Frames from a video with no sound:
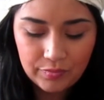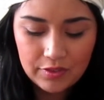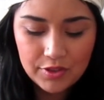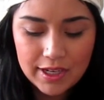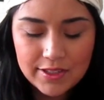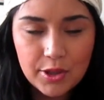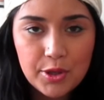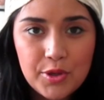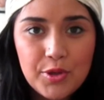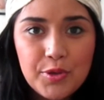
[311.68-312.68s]
If you guys are
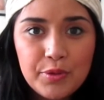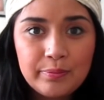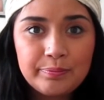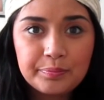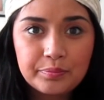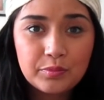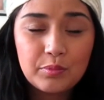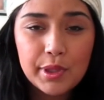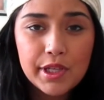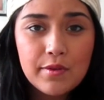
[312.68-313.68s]
new,
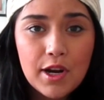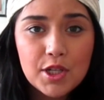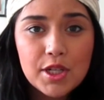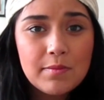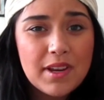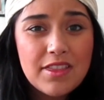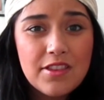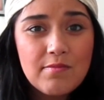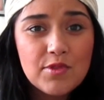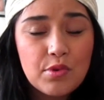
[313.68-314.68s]
barely watching, my
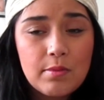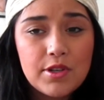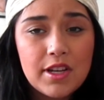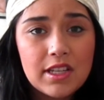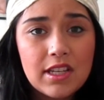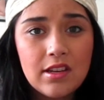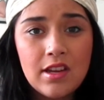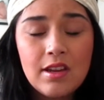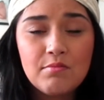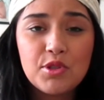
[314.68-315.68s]
theme is rubber ducky.
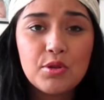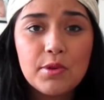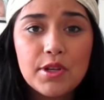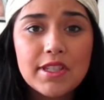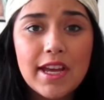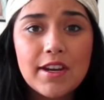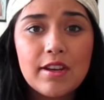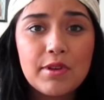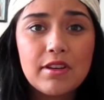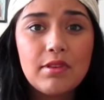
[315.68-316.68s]
Super excited.
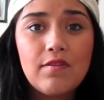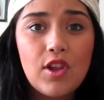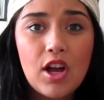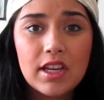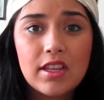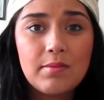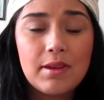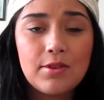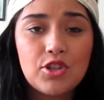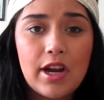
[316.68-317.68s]
I'm going to be vlogging the
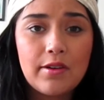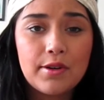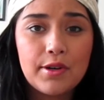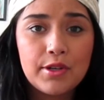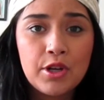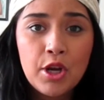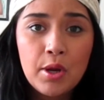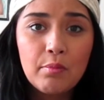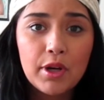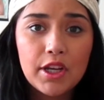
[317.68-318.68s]
baby shower and
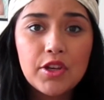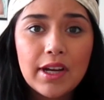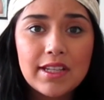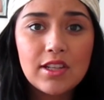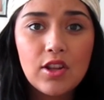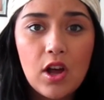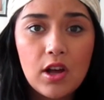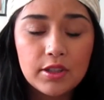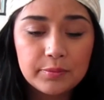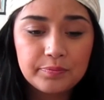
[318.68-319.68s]
bringing you guys
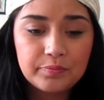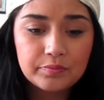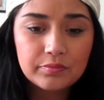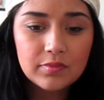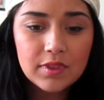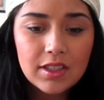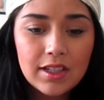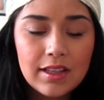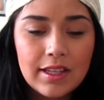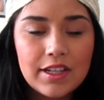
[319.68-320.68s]
along,
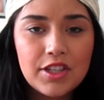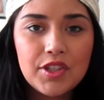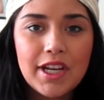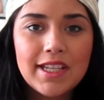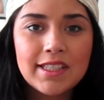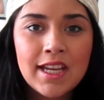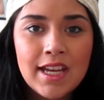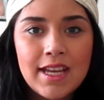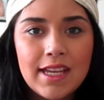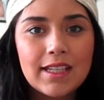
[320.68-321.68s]
letting you guys
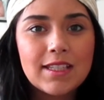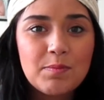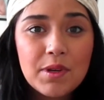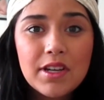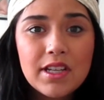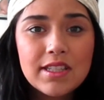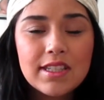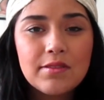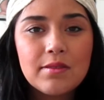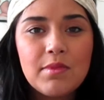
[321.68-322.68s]

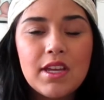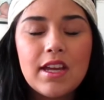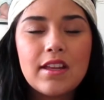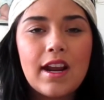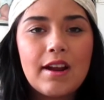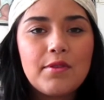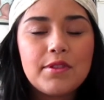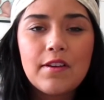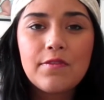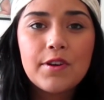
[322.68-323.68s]
experience it with me, and I will
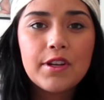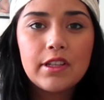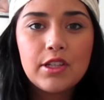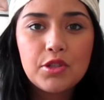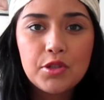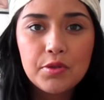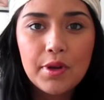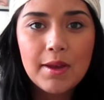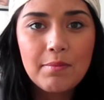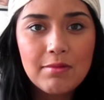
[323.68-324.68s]
definitely do
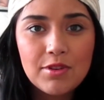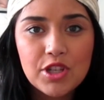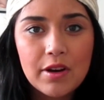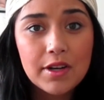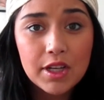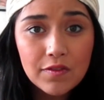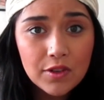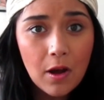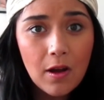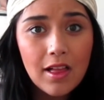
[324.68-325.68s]
a baby shower
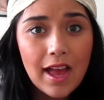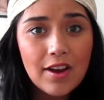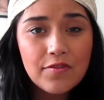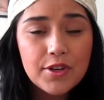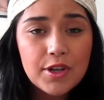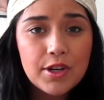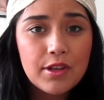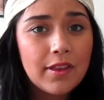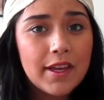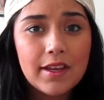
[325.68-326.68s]
gift haul
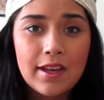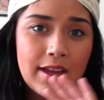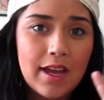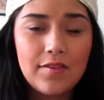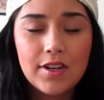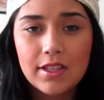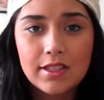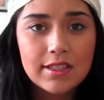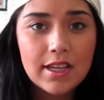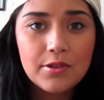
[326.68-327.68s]
after, like,
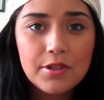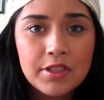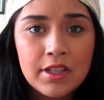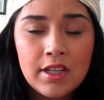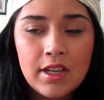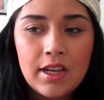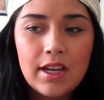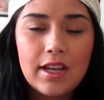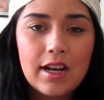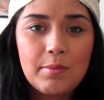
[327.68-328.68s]
everything's settled
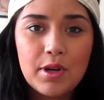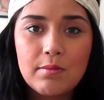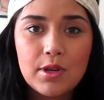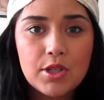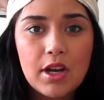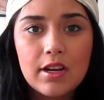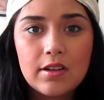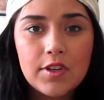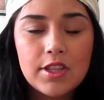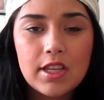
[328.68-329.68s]
and I pretty much got
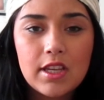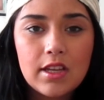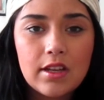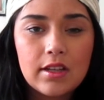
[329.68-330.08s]
everything.